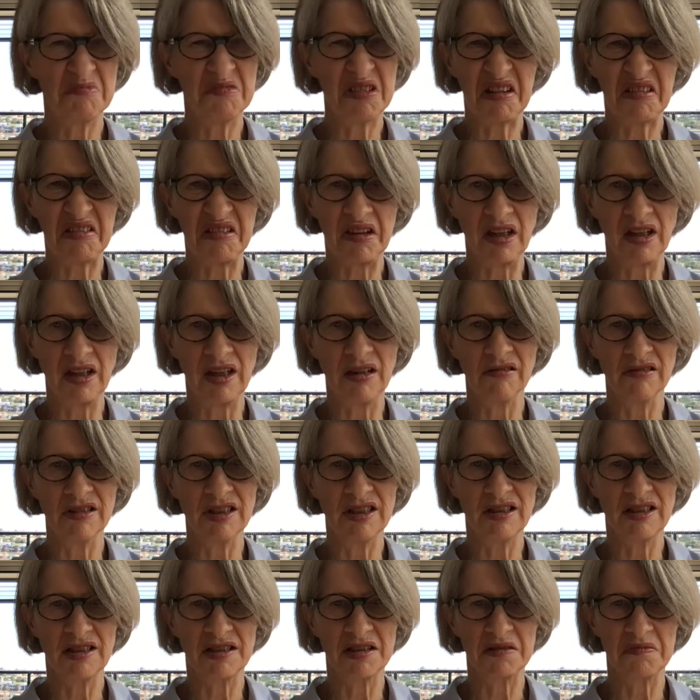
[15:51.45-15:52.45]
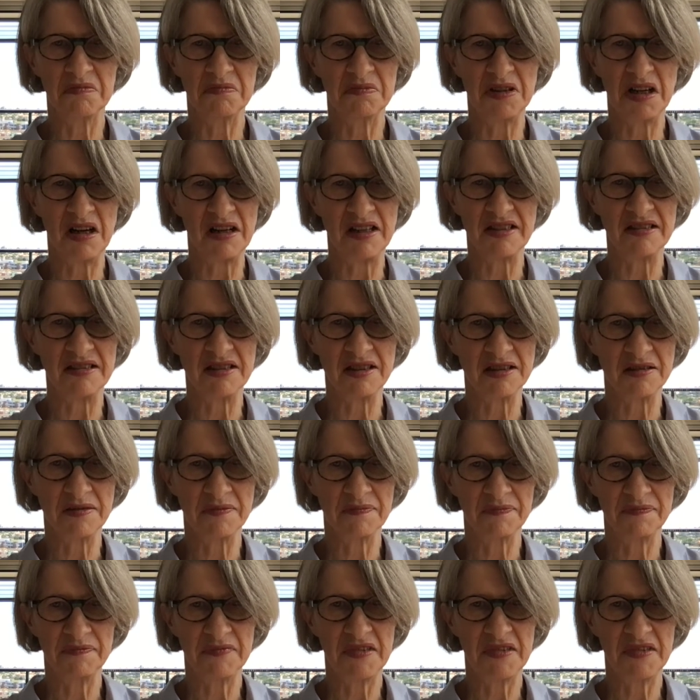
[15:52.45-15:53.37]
Nothing here is nice.